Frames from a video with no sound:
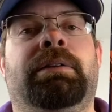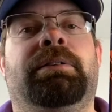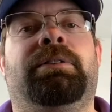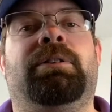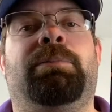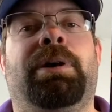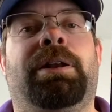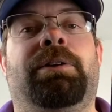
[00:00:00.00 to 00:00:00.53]

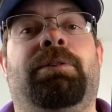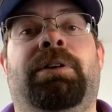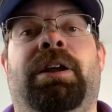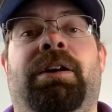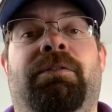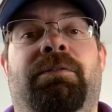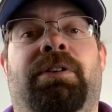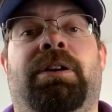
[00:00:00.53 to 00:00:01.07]
Too bad I don't
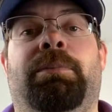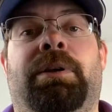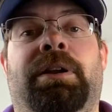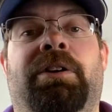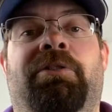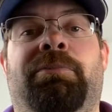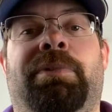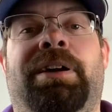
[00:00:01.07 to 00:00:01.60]
have very many
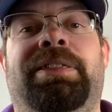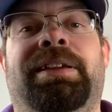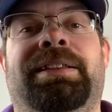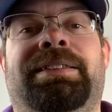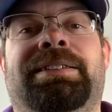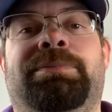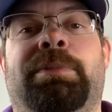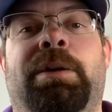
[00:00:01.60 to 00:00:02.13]
of them. I think
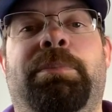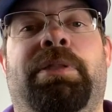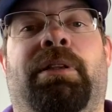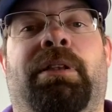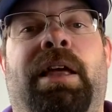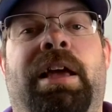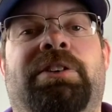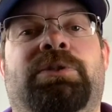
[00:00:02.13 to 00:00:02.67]
this might be the
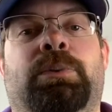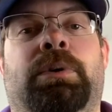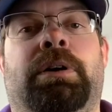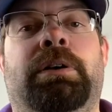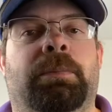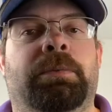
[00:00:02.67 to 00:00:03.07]
last one.